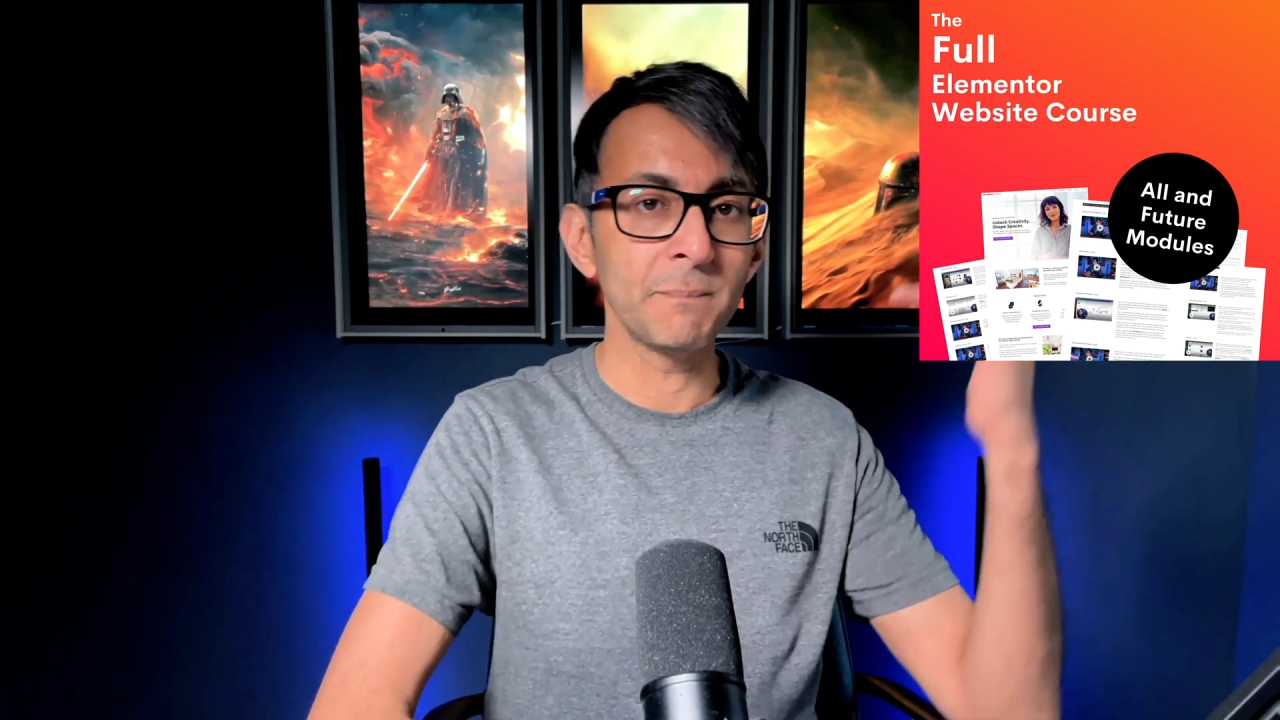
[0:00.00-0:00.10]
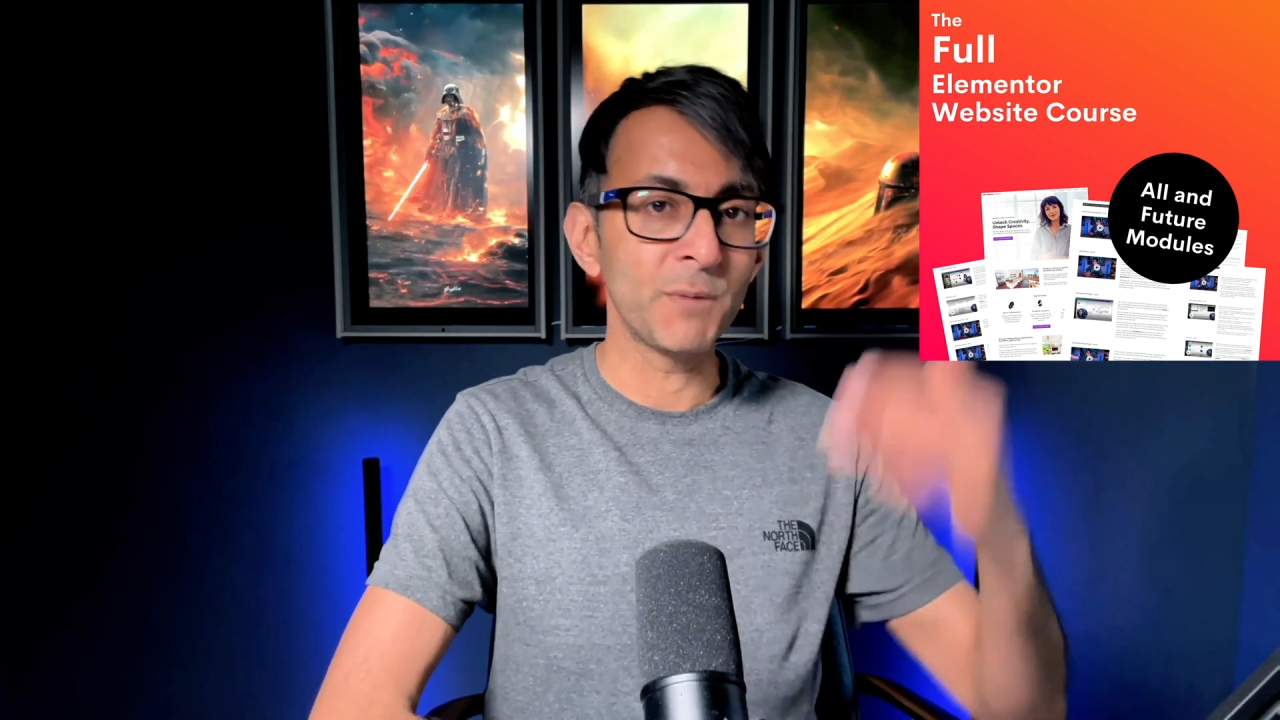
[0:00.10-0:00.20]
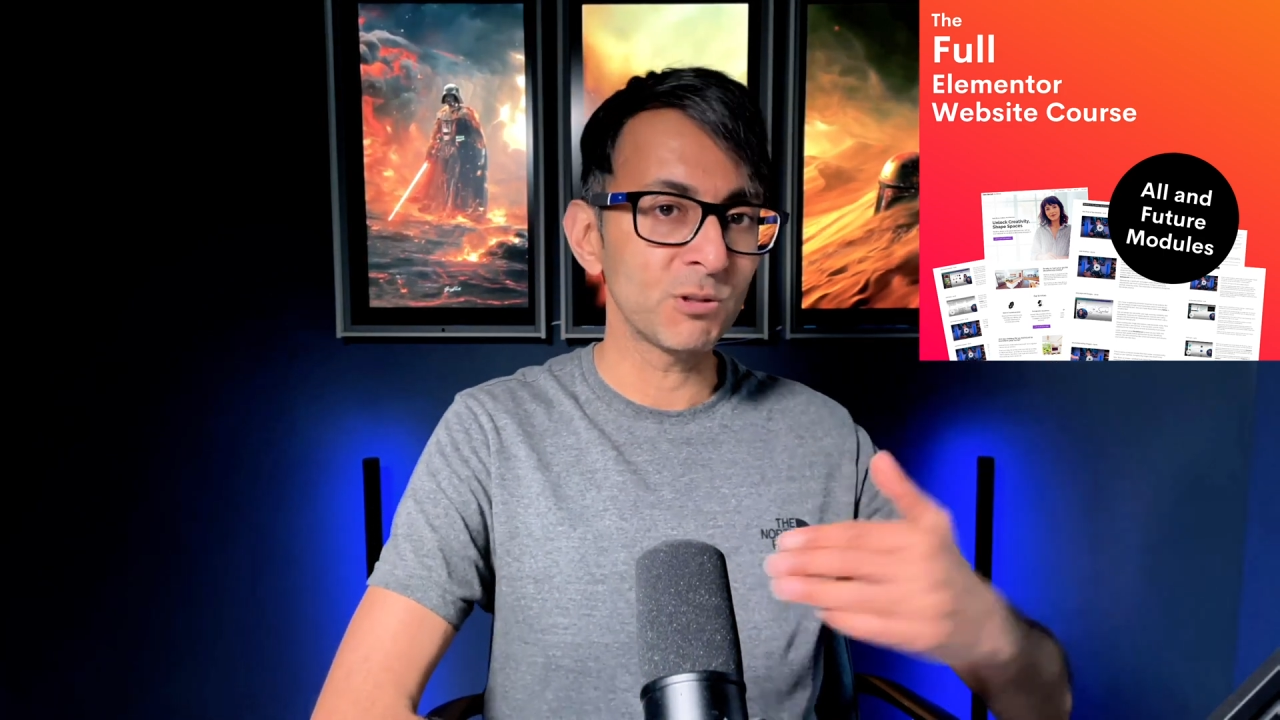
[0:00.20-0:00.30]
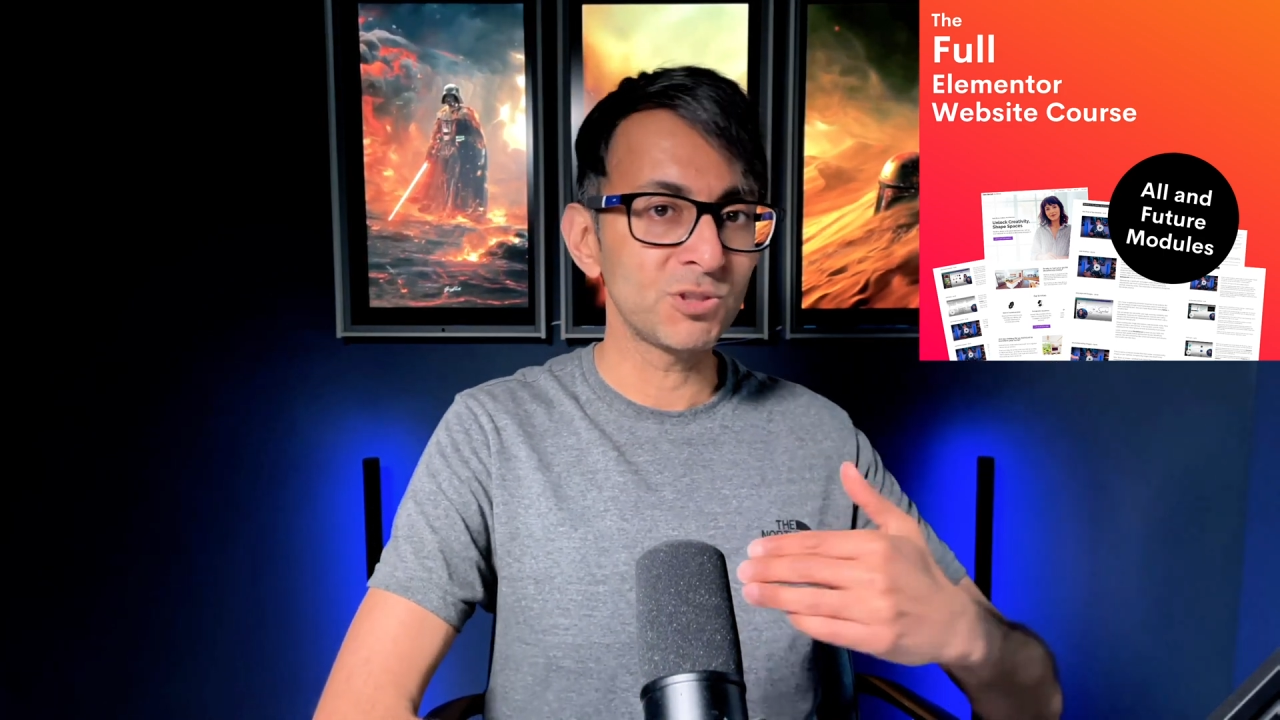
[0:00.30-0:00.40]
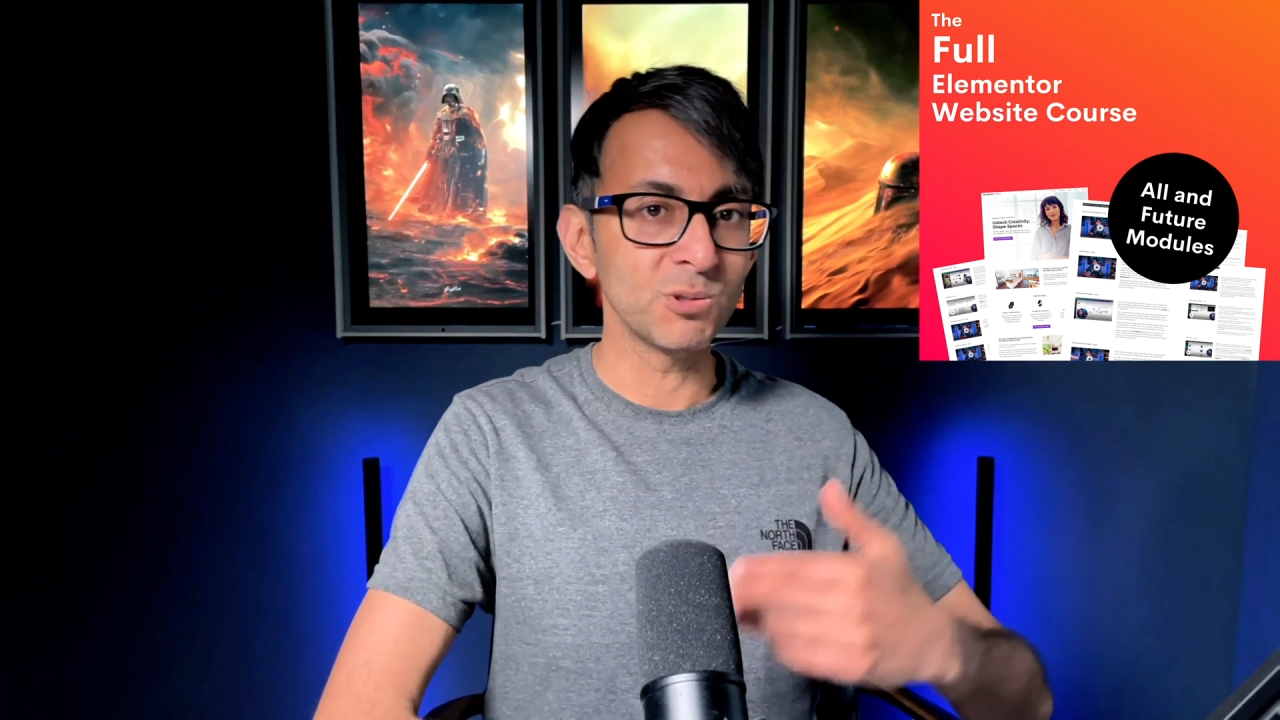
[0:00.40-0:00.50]

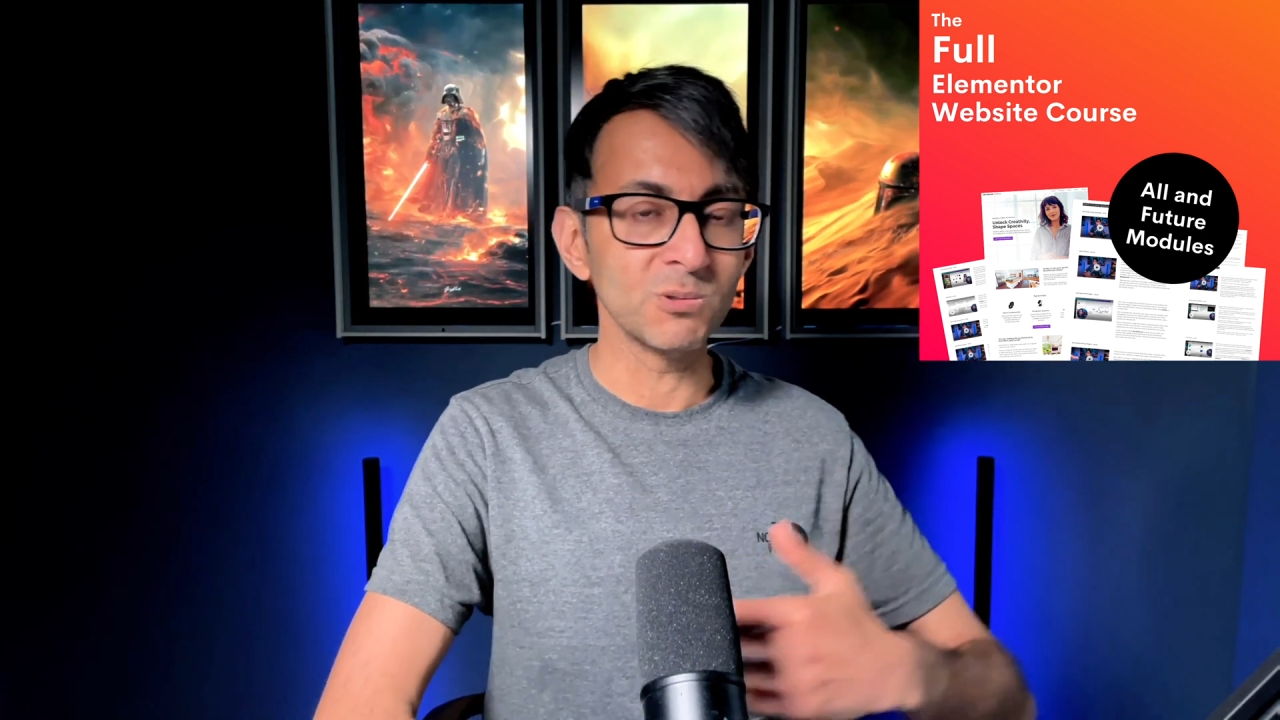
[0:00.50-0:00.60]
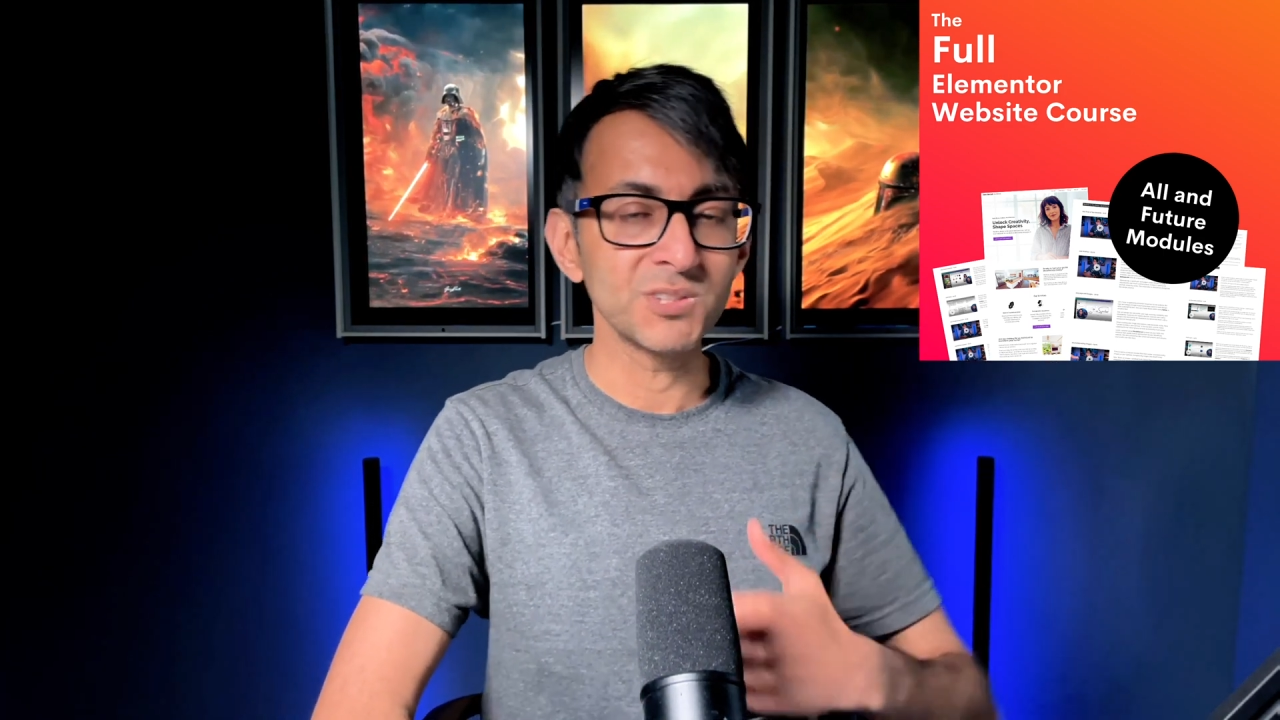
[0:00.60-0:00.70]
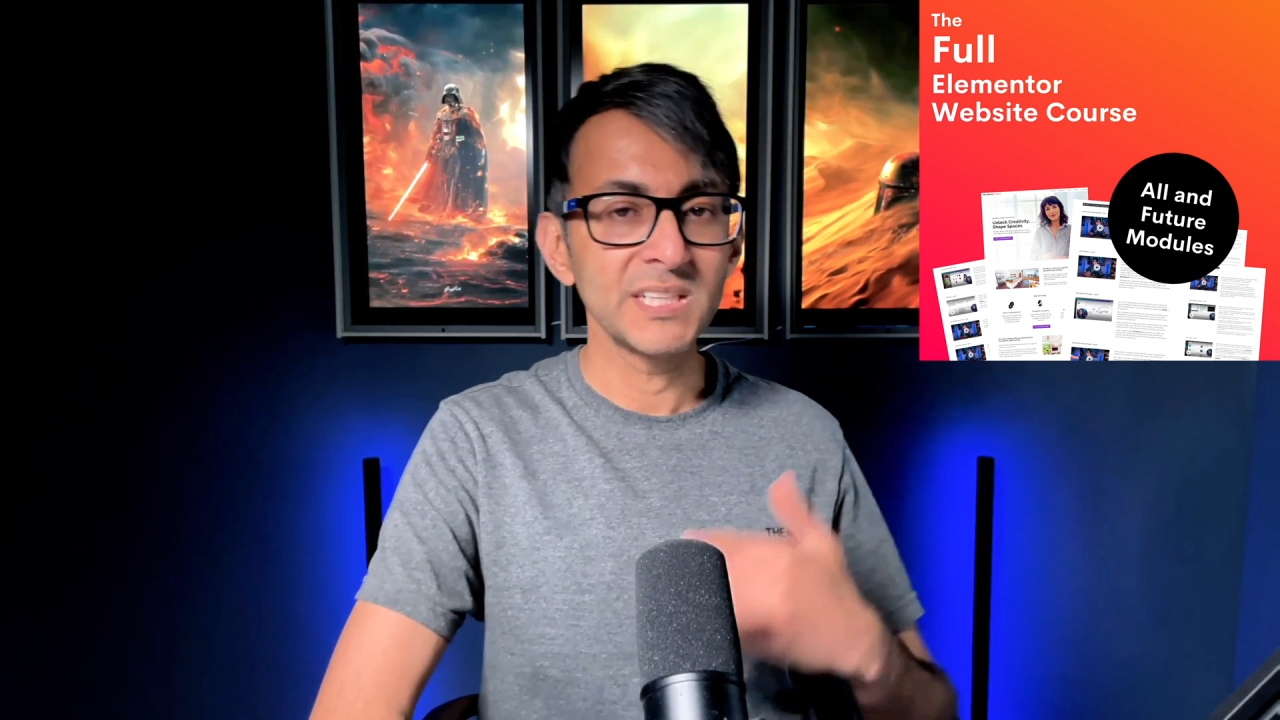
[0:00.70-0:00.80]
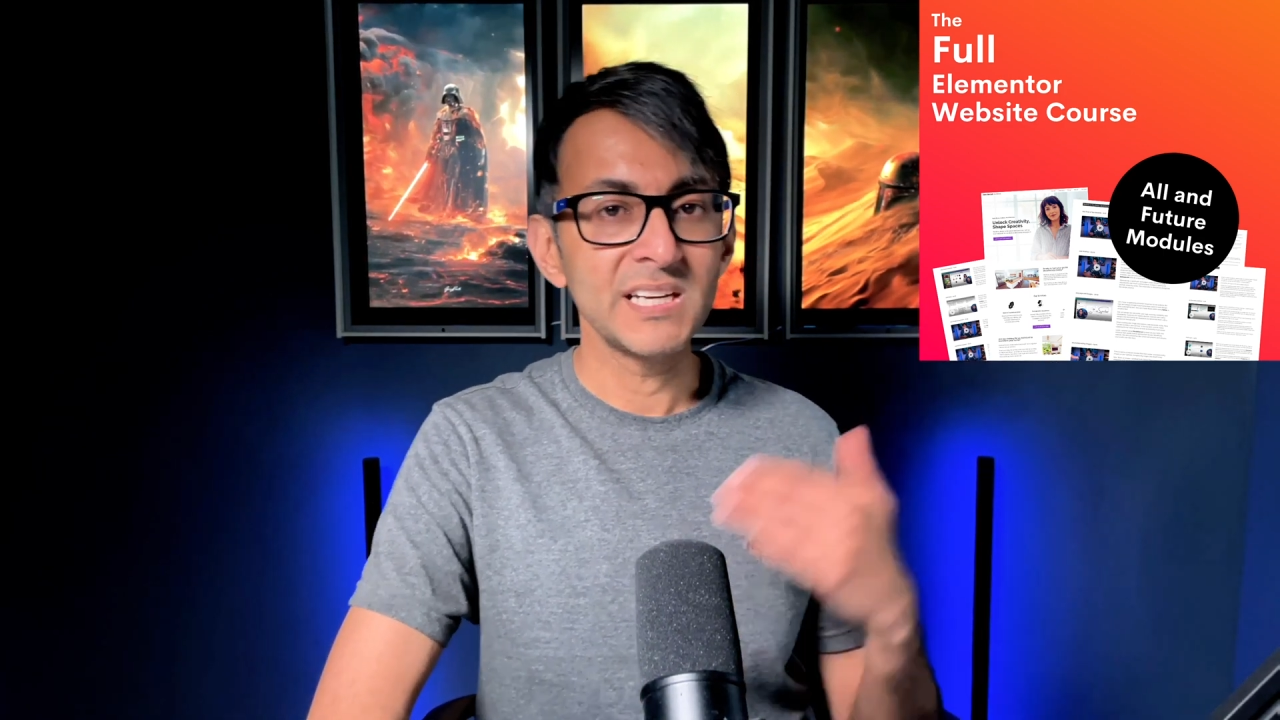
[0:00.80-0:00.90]
modules.